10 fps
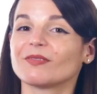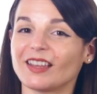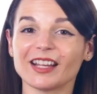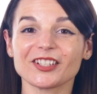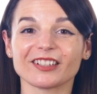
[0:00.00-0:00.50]

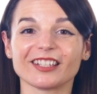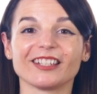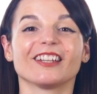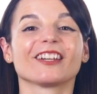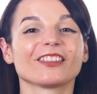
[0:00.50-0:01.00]

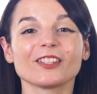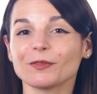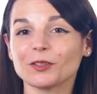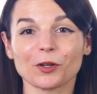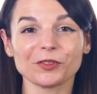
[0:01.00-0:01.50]
Actually, this
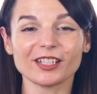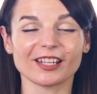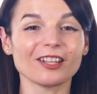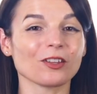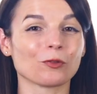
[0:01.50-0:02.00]
will only
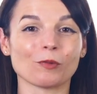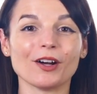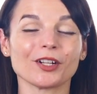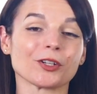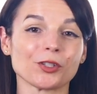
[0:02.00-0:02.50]
take you
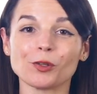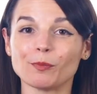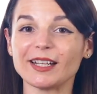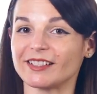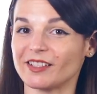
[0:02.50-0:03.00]
1 or 2
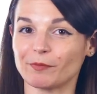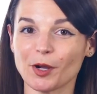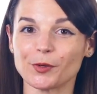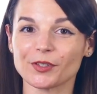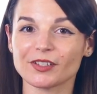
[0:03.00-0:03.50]
minutes at
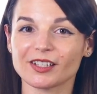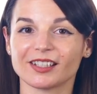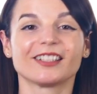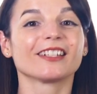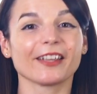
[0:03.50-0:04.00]
most.
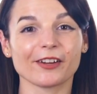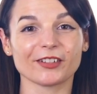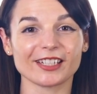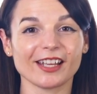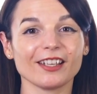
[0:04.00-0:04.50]

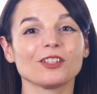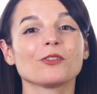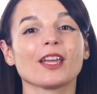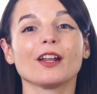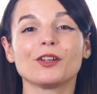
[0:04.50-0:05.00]
Every day, you
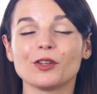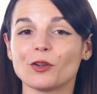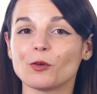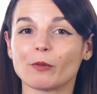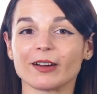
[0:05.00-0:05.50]
get a
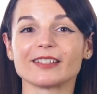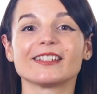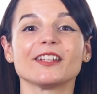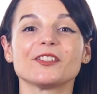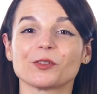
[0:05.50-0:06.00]
new word
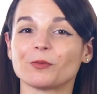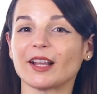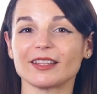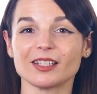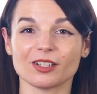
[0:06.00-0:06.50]
sent
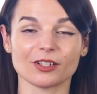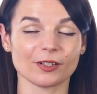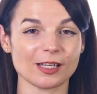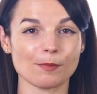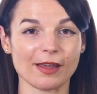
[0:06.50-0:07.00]
directly to your
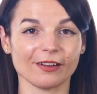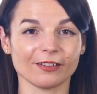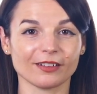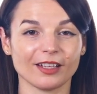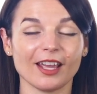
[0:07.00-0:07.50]

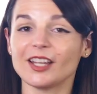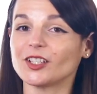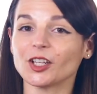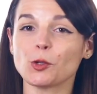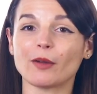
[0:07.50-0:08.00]
email. And
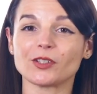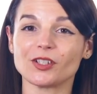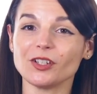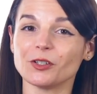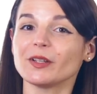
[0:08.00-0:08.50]
all you have to
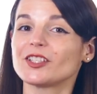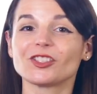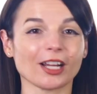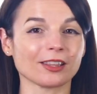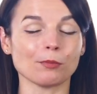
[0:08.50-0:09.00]
do is
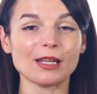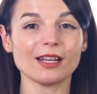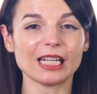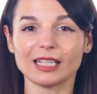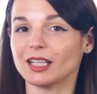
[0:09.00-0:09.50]
check the
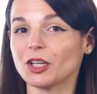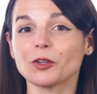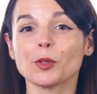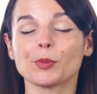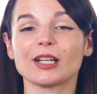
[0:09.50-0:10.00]
meaning,
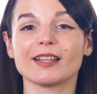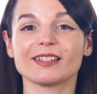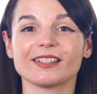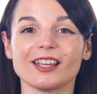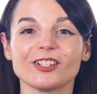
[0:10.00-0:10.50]
hear the
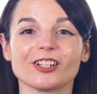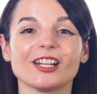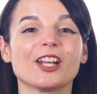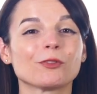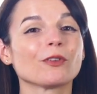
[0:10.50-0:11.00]
pronunciation,
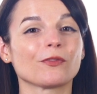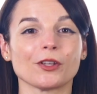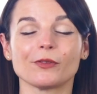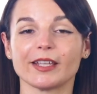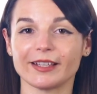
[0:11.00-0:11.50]
and
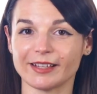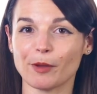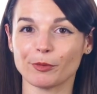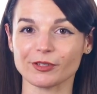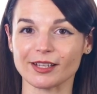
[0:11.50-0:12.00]
review the
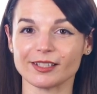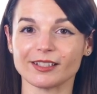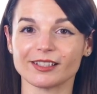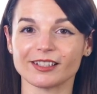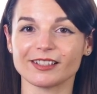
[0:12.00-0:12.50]
example
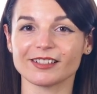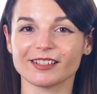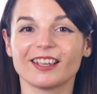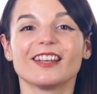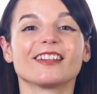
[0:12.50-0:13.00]
sentences.
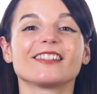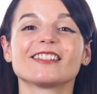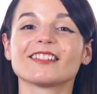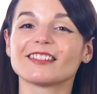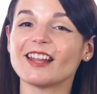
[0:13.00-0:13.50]

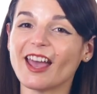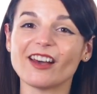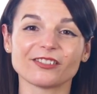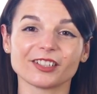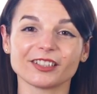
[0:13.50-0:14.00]
This is an
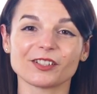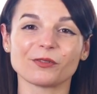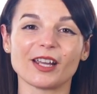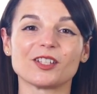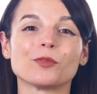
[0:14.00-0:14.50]
effortless
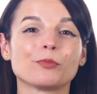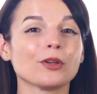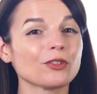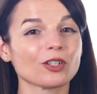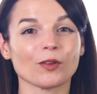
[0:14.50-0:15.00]
way to
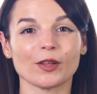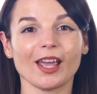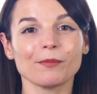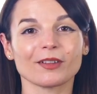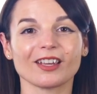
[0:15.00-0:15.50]
boost your
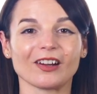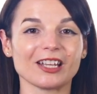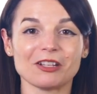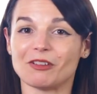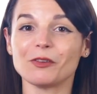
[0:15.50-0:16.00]

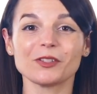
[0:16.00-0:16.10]
vocabulary in no